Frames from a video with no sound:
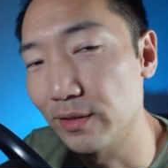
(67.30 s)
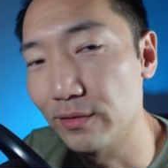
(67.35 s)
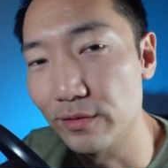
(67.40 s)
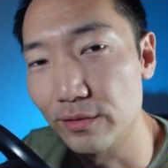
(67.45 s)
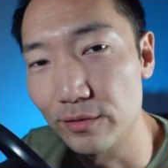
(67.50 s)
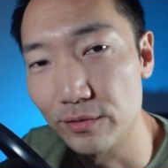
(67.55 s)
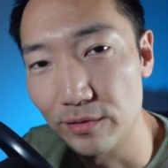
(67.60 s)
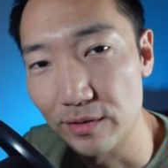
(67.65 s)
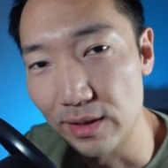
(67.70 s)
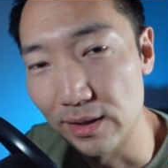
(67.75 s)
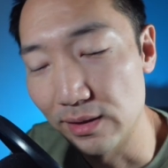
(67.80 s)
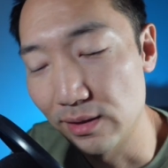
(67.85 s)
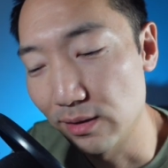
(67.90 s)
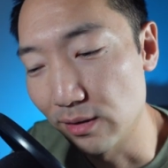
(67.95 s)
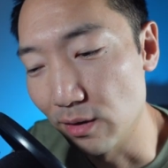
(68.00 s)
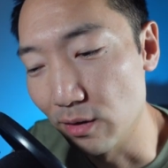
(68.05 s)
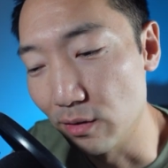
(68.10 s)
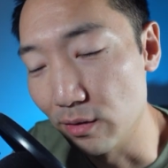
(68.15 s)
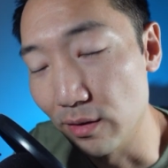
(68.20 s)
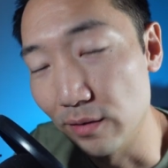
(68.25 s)
for free.
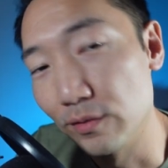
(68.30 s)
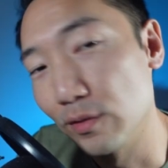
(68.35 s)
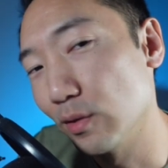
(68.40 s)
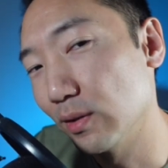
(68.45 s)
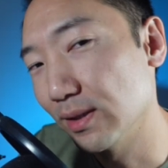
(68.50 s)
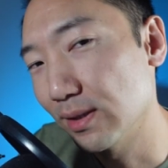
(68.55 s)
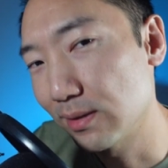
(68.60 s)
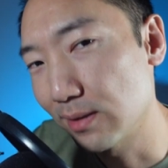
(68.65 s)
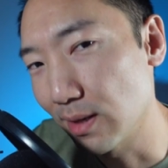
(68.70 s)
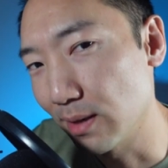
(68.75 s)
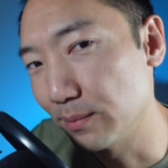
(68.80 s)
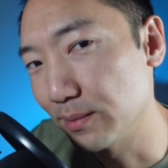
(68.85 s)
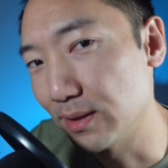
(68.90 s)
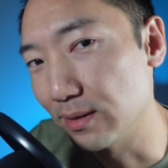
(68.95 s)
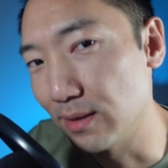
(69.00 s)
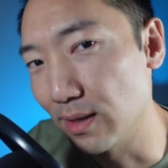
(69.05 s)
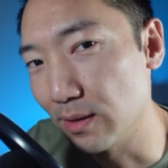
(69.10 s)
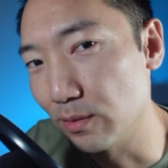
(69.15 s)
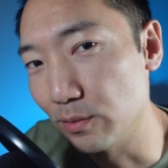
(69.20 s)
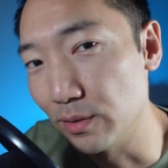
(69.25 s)
So if you want to stay up to
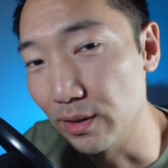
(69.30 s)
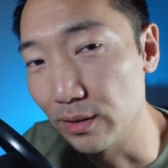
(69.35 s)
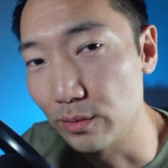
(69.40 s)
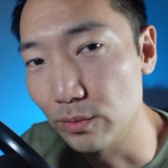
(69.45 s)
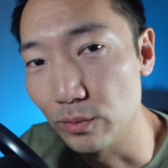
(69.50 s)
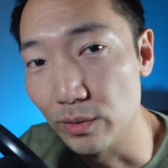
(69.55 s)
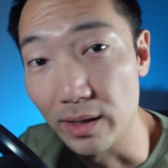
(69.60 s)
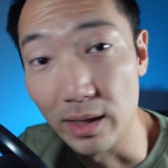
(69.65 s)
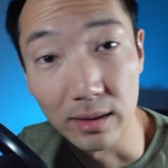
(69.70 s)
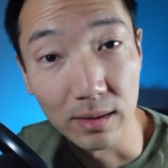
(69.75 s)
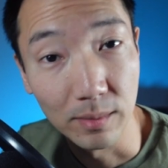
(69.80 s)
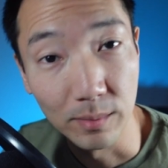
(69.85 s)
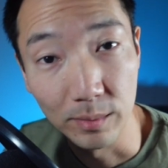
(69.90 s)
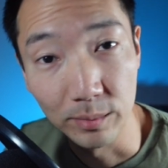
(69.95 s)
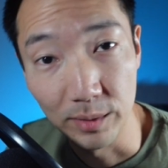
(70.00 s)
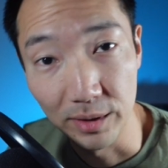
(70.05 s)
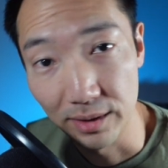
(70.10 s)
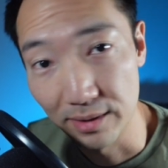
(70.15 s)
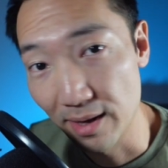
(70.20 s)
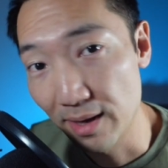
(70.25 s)
date with what I come up
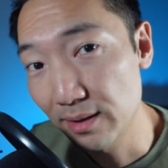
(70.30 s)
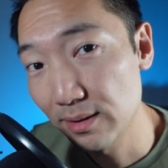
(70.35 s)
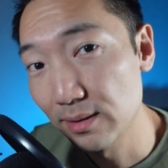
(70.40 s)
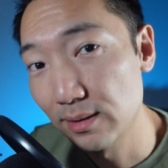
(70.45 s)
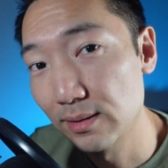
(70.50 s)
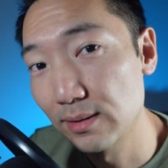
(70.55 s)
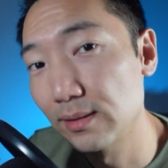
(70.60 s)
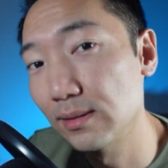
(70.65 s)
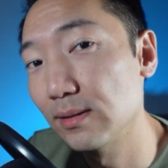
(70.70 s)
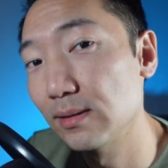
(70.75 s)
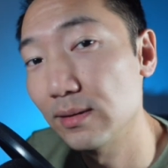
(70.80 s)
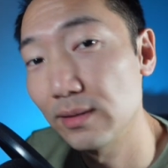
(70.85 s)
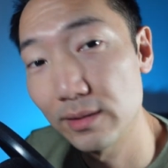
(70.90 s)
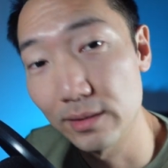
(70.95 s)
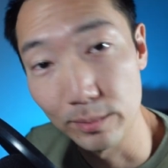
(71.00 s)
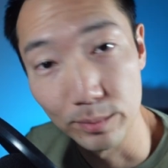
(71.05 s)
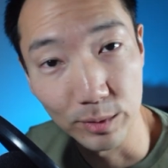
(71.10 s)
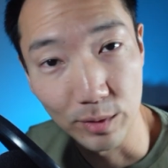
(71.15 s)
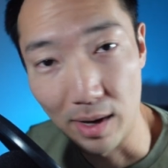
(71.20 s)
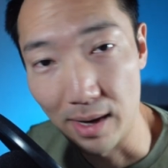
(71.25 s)
with next,
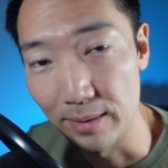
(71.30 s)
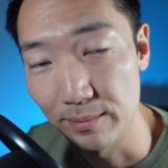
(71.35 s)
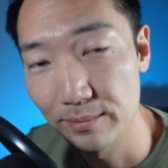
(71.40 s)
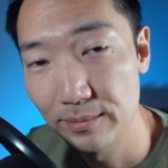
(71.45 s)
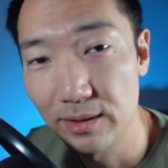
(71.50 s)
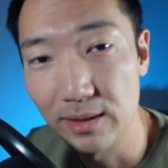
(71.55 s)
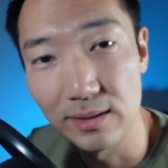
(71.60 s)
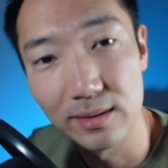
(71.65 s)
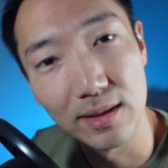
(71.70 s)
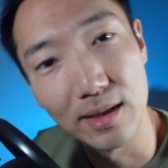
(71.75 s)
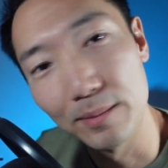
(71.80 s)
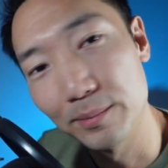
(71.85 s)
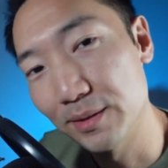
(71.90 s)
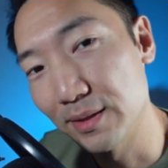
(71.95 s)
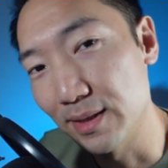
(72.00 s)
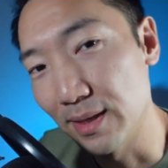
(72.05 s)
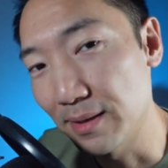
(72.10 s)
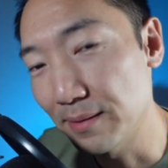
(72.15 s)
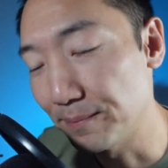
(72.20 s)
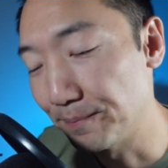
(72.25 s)
subscribe to stay up to
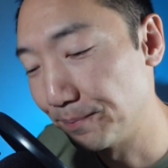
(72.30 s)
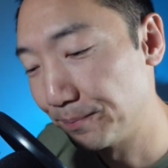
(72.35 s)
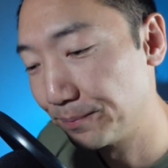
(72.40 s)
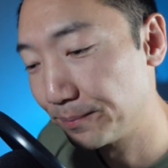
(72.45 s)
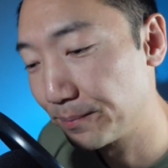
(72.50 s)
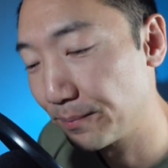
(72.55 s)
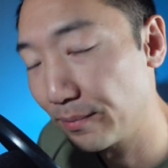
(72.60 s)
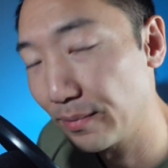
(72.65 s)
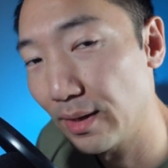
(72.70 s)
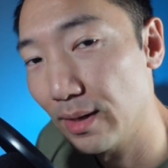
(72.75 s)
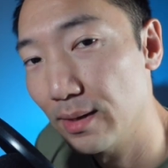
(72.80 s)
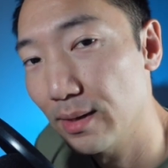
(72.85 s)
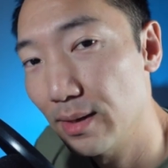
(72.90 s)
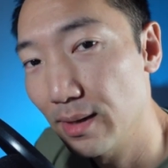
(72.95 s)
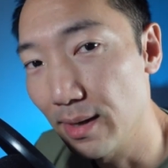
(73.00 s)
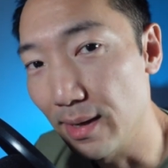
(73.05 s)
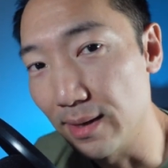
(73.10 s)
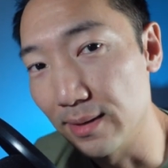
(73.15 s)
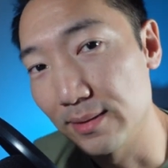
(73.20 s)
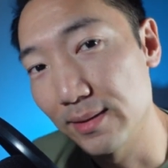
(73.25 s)
date.
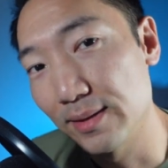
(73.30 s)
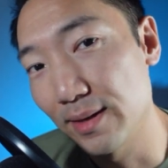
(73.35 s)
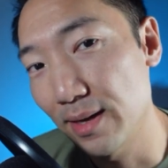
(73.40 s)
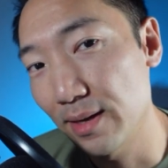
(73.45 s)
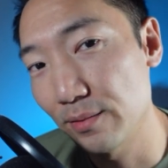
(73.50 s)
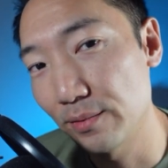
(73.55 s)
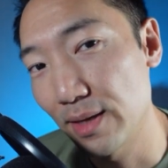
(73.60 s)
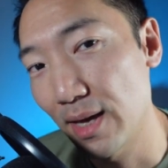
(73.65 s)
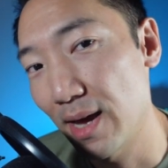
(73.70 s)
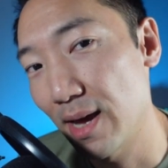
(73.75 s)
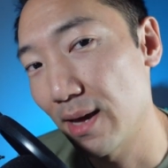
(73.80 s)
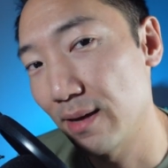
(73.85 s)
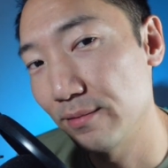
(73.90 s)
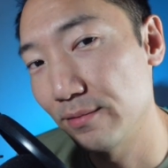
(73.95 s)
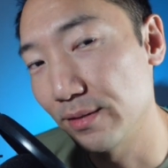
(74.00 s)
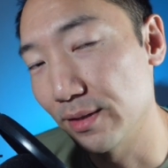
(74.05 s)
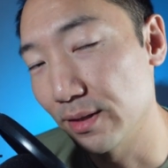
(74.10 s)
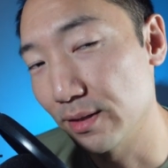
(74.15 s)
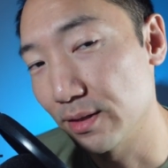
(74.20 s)
And today we have the